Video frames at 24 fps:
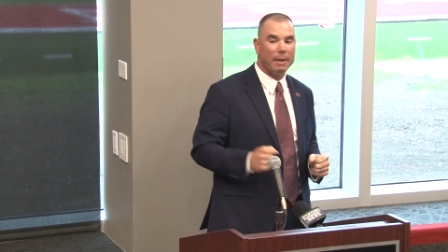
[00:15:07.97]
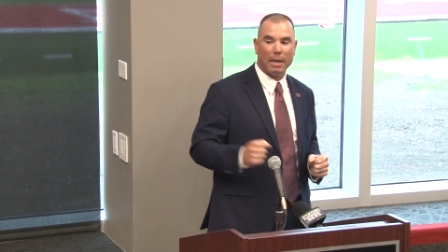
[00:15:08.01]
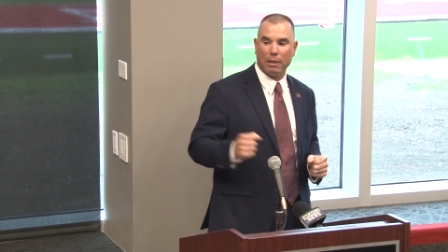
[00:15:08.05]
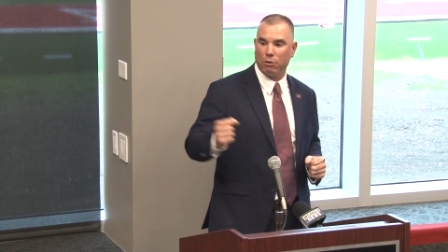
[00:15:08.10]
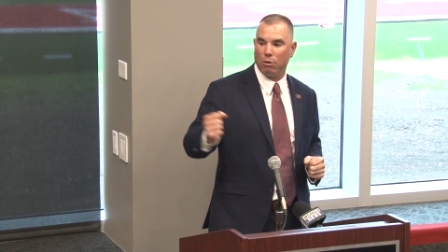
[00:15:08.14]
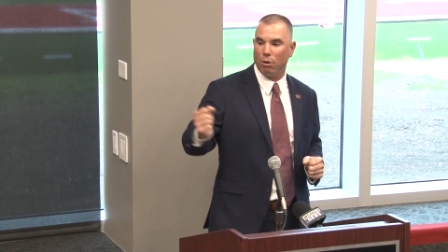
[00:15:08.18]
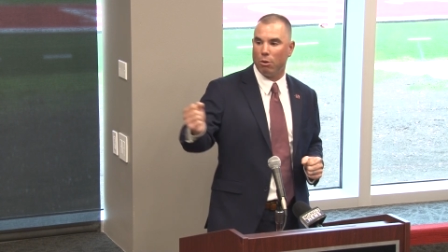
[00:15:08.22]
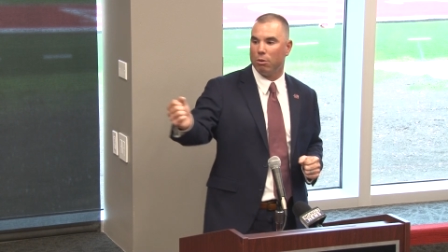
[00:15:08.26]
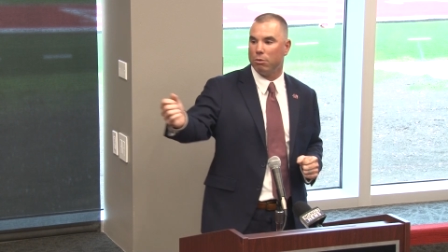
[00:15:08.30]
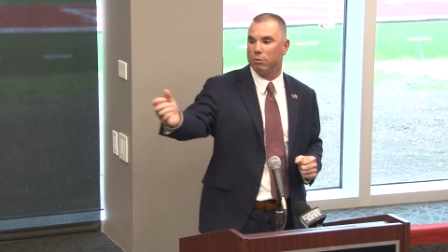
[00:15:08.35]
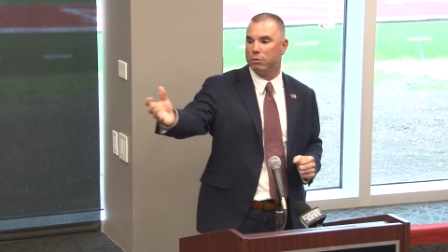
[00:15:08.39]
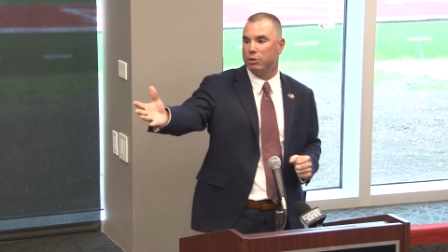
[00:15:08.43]
I
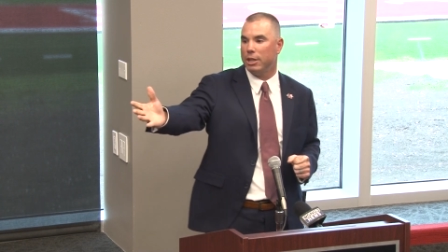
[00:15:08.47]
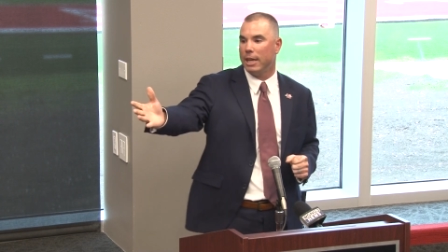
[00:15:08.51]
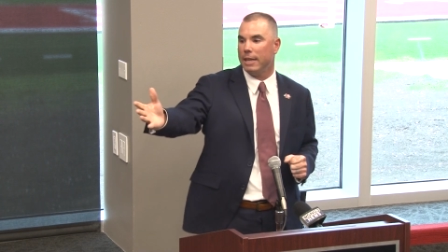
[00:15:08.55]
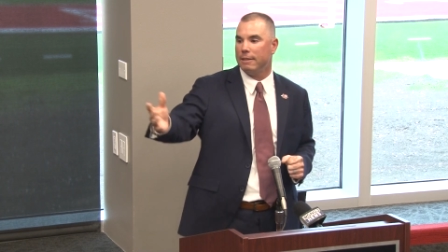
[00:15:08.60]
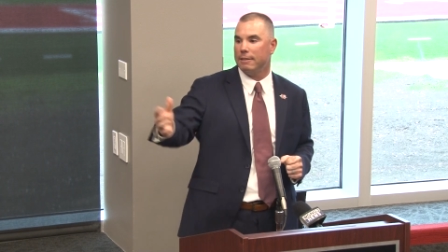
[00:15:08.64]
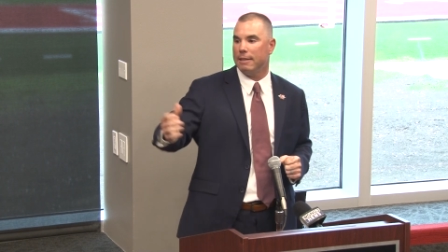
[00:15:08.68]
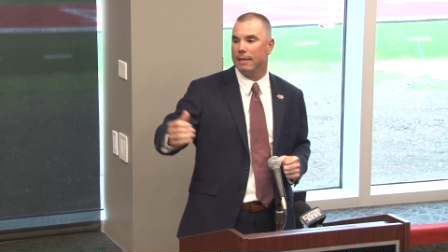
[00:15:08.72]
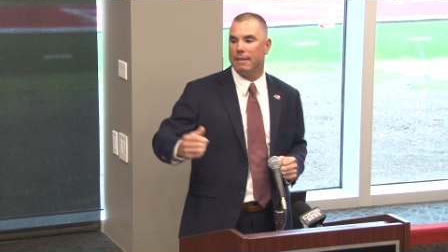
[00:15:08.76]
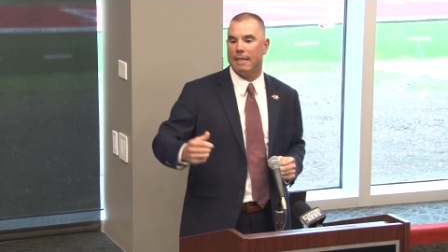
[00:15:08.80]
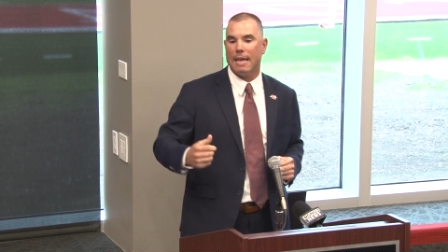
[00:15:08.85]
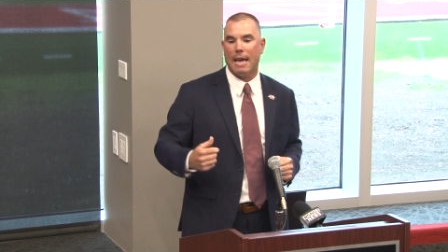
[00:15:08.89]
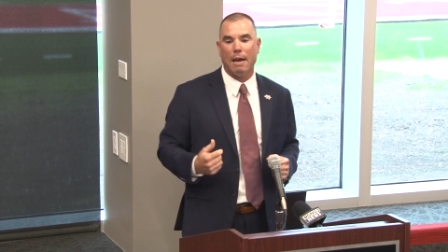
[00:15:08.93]
told
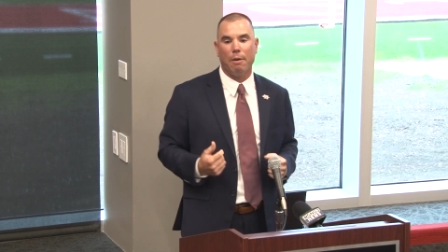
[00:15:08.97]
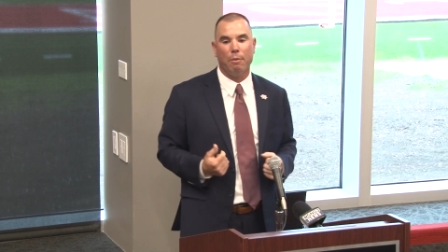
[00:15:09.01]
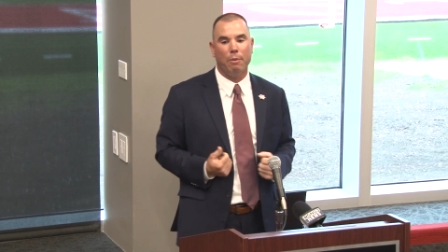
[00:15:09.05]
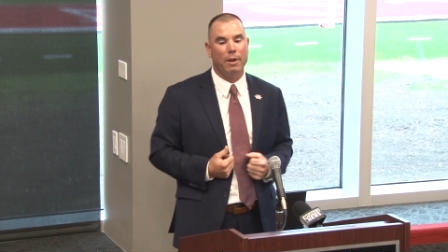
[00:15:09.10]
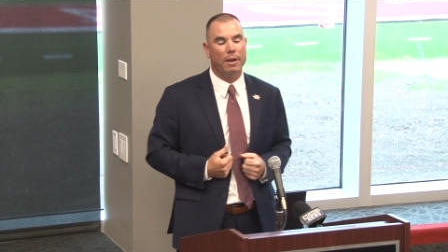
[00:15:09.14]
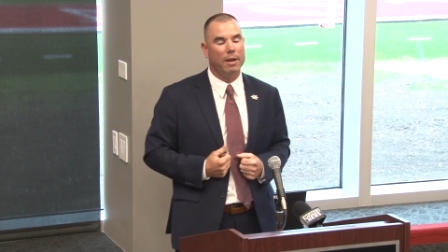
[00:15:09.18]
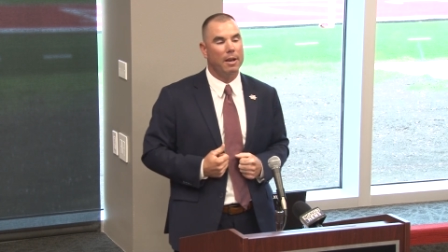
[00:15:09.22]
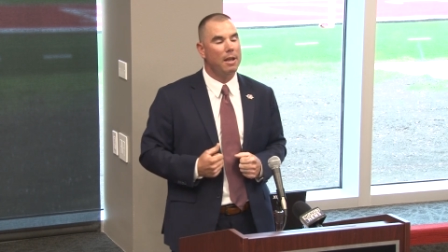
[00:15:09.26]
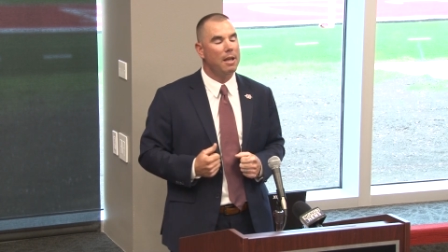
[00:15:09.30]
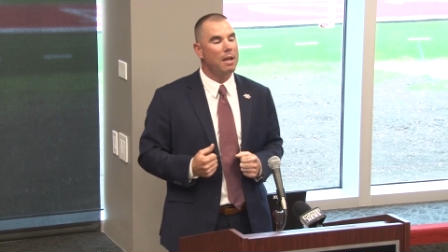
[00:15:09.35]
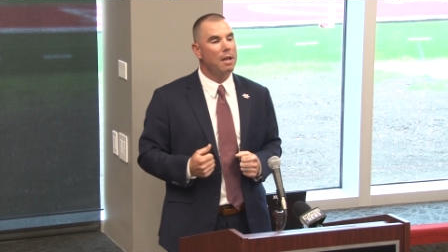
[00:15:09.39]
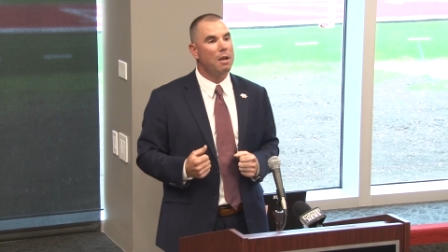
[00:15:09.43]
JT that
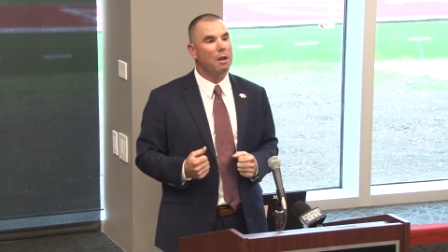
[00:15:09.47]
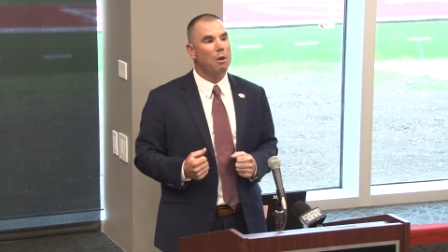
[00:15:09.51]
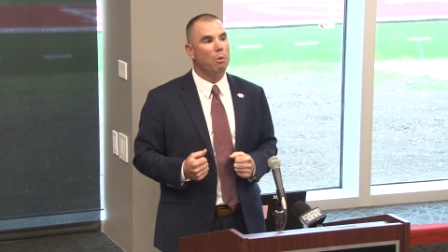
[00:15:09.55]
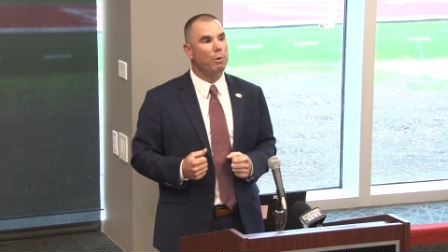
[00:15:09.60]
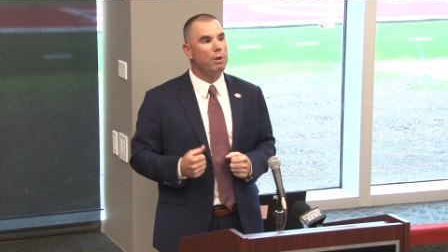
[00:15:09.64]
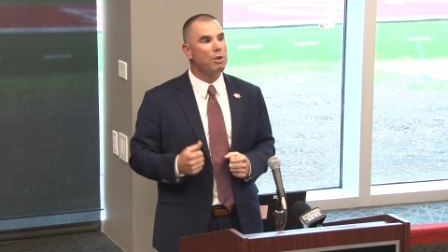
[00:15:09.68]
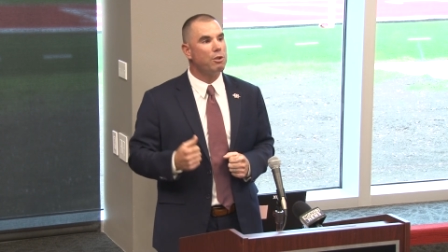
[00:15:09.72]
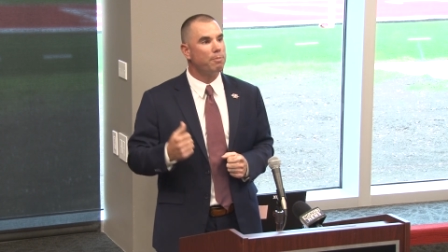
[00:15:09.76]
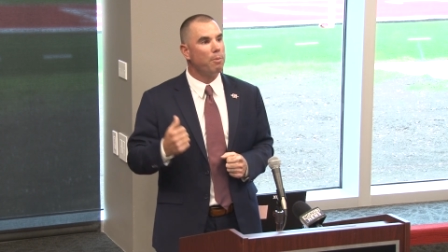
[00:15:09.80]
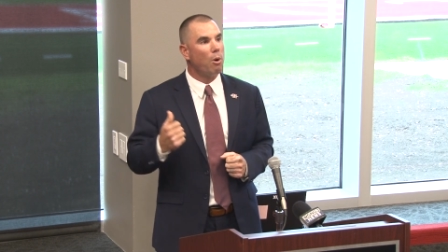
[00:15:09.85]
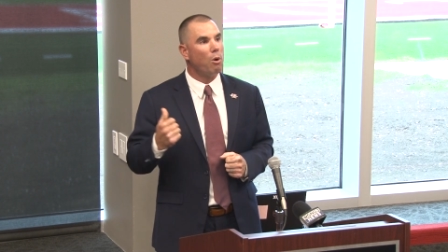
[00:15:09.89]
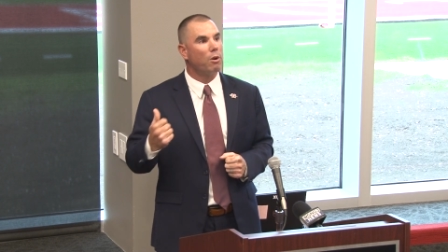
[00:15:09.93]
when
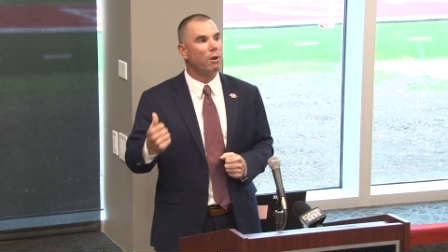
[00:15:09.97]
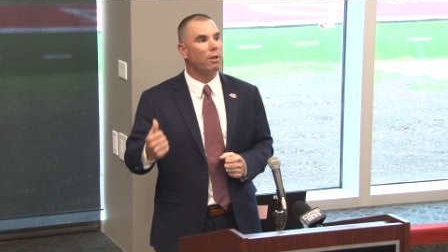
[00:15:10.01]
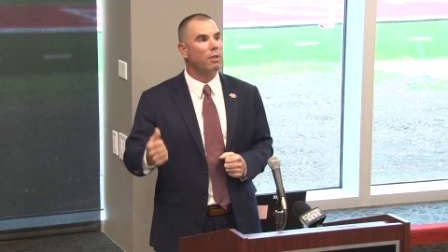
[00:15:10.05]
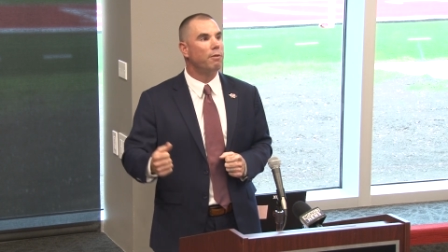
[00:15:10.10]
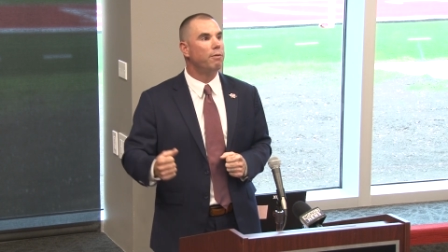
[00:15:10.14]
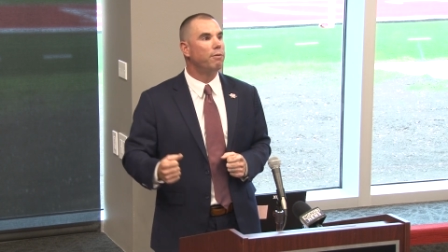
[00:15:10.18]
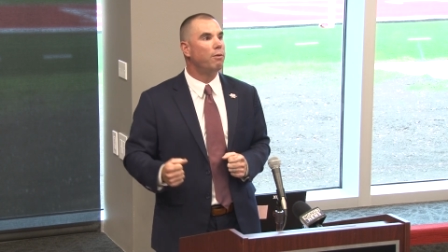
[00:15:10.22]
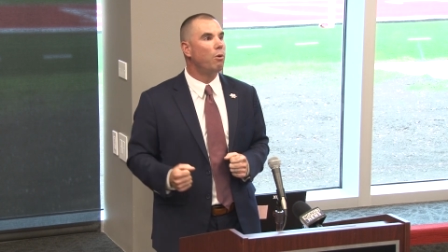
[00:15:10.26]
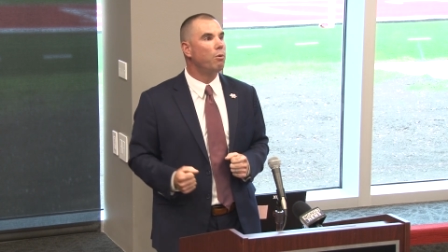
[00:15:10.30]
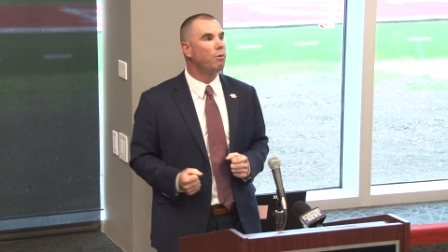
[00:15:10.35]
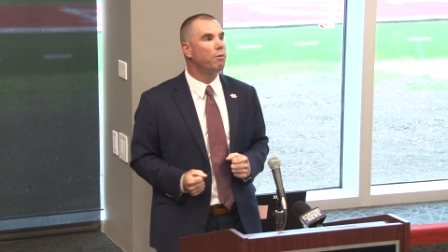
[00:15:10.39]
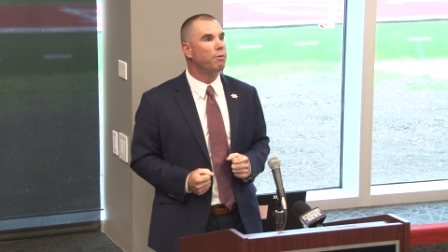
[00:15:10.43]
we spoke on the
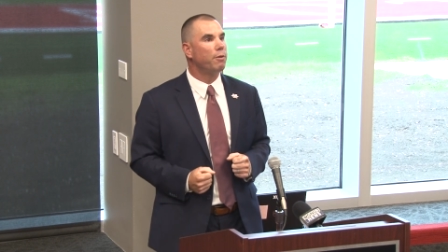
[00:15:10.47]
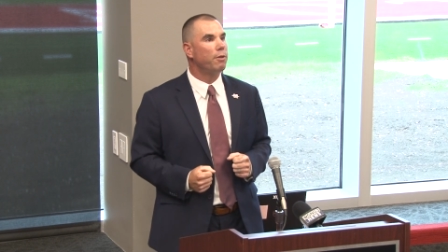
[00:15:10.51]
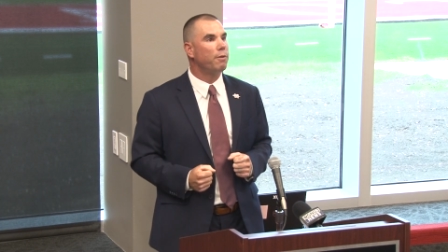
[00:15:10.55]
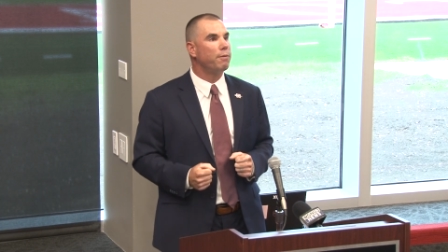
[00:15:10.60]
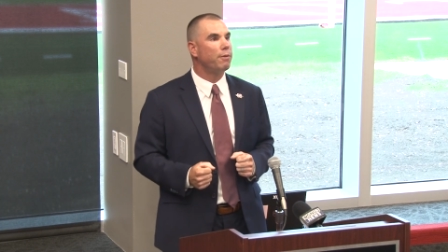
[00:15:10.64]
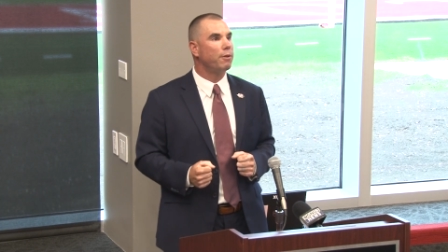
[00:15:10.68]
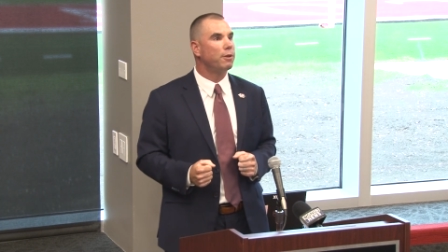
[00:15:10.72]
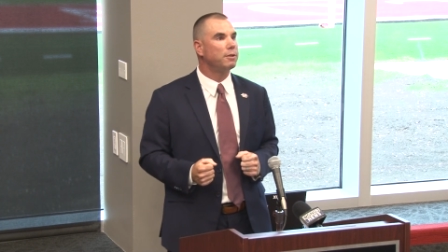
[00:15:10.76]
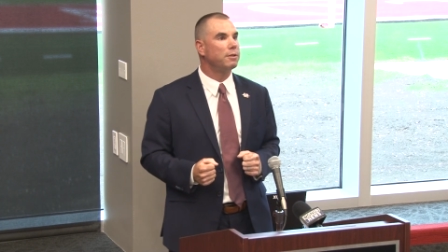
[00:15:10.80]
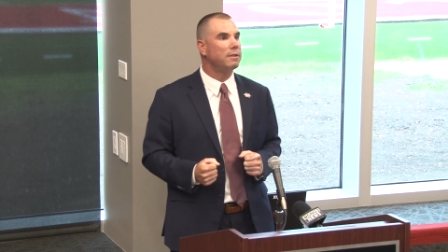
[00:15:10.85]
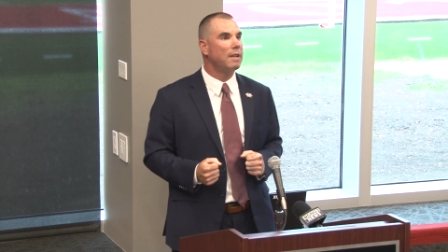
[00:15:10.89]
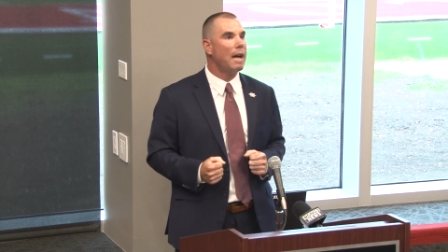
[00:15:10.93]
phone for the
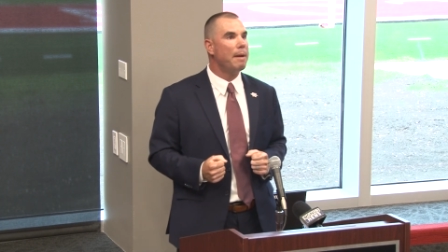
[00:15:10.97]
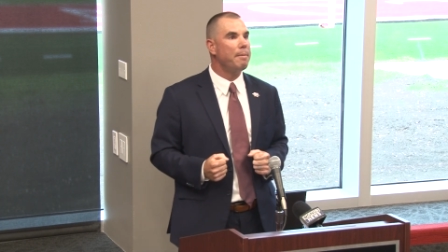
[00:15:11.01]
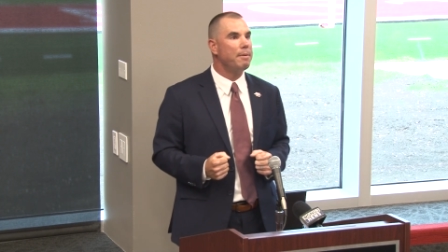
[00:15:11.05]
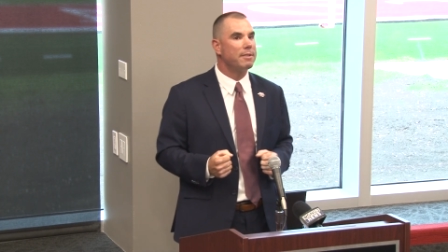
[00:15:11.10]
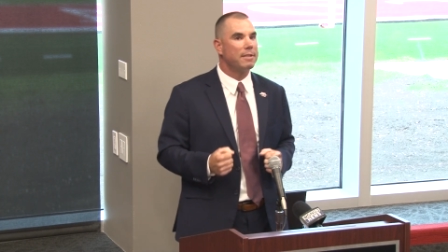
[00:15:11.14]
first time.